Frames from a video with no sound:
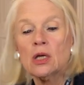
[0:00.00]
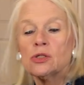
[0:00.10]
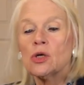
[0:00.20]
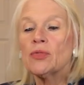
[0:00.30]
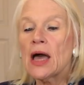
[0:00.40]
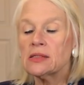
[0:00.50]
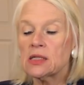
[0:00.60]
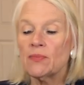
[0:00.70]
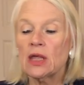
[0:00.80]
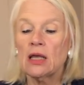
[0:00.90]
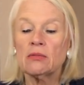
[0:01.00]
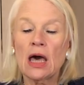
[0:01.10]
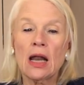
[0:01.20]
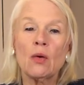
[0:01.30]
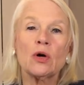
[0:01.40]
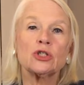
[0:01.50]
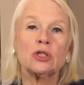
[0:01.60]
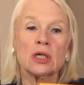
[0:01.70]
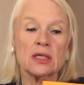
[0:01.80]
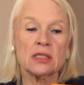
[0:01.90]
So that's something that I want
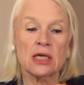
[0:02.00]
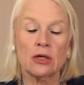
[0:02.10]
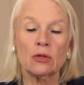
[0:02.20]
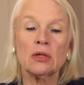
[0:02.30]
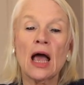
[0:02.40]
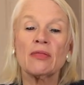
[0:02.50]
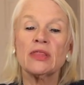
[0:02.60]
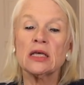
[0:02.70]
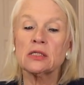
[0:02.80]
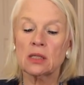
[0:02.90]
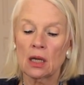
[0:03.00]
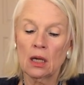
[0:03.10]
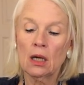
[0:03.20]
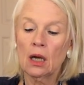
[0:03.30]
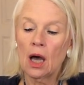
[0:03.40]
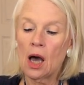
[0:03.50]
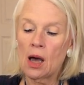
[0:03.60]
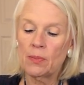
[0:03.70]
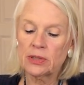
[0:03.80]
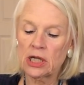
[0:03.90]
you to consider. Now this
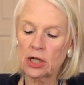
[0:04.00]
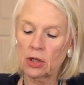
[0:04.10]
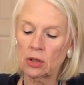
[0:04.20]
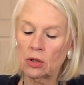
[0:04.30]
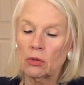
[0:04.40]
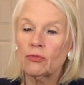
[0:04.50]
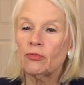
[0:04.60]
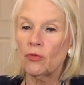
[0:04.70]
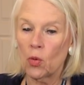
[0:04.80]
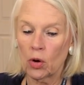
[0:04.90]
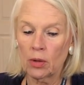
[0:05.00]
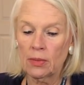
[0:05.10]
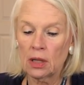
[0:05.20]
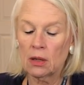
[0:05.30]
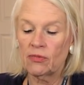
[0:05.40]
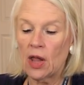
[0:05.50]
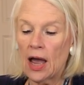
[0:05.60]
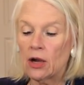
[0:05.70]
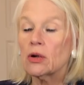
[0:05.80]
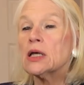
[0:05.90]
particular
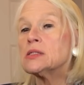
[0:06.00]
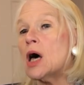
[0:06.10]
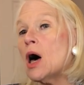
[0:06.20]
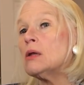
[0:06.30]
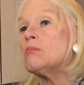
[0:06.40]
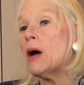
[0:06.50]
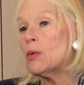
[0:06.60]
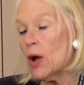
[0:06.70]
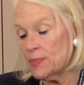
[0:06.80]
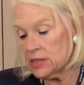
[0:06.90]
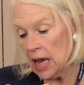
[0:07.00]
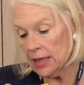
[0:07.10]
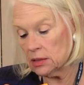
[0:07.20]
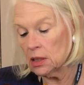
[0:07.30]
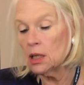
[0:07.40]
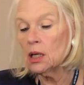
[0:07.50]
flyer is on my website.